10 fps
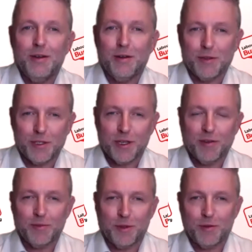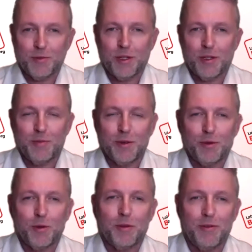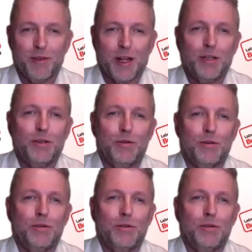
of this government, where they're being properly valued